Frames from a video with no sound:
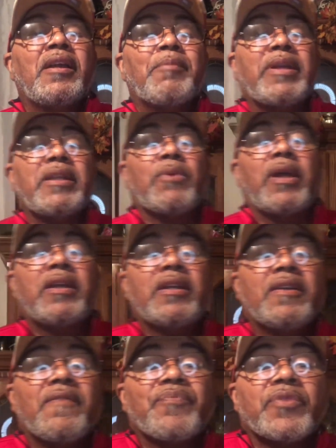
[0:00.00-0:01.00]
But anyway,
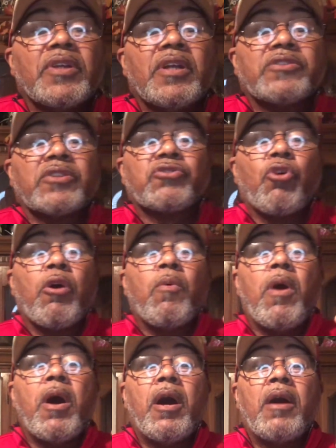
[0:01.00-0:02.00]
Sator
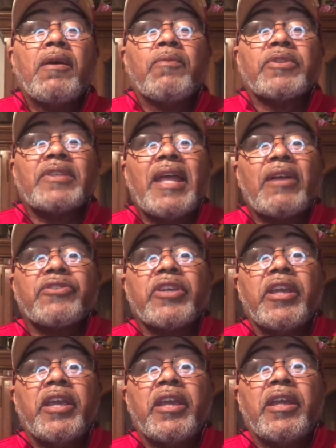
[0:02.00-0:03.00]
Wall was launched
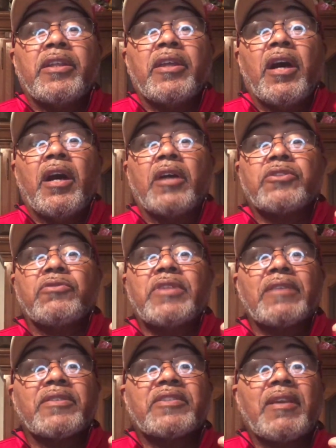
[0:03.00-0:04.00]
in uh,
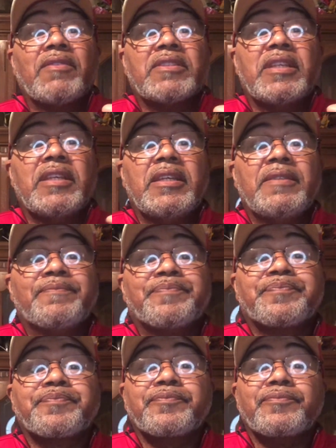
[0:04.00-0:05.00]
2017.
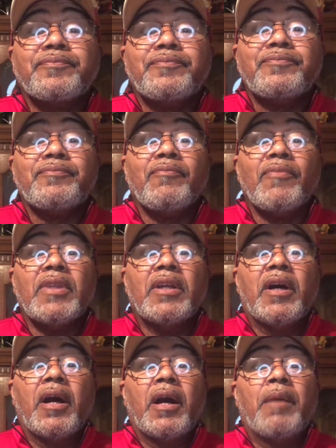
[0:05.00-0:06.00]

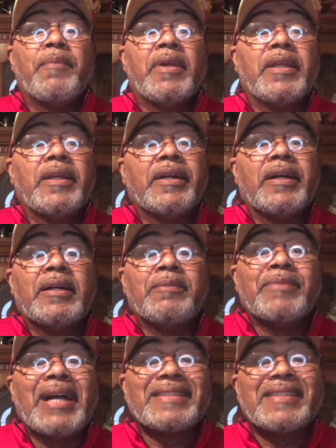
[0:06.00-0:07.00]
Um, um,
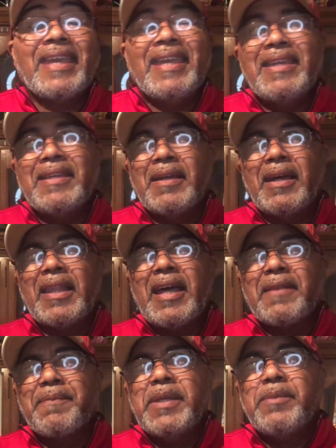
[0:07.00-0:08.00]
I say a
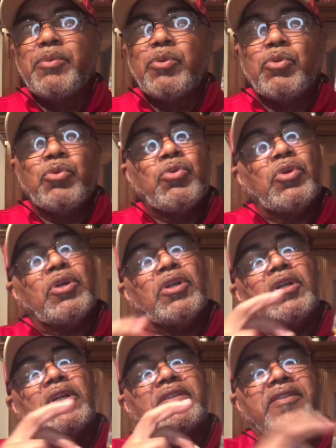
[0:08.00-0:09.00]
lot of people
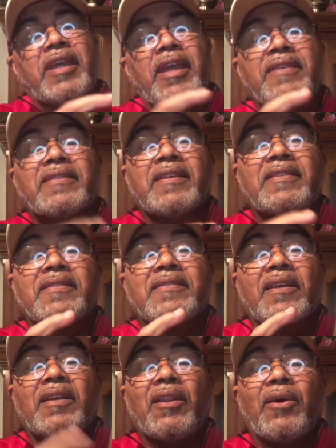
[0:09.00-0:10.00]
says this is
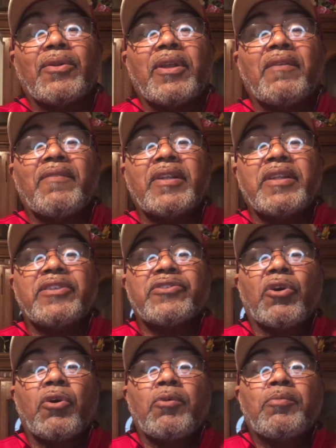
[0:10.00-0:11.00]
a clone of
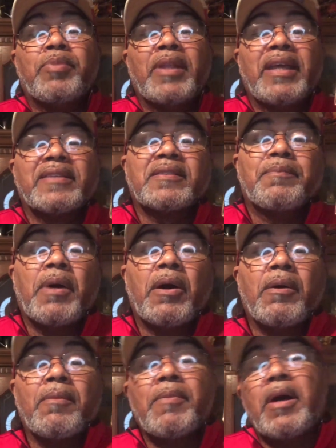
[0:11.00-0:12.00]
Initio Bless
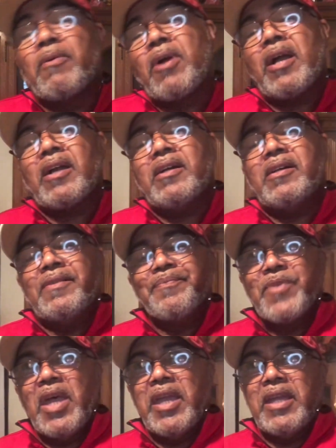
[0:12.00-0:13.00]
Baraka.
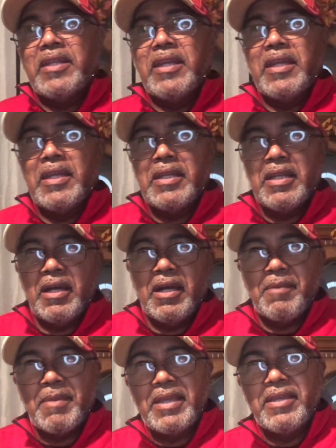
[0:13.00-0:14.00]
And then
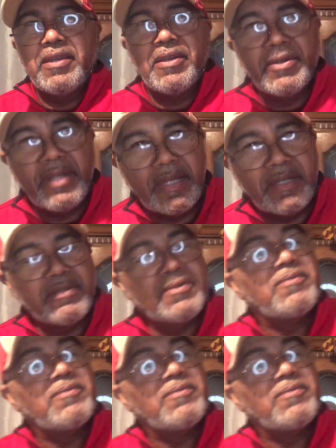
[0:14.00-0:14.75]
uh, my hearing that is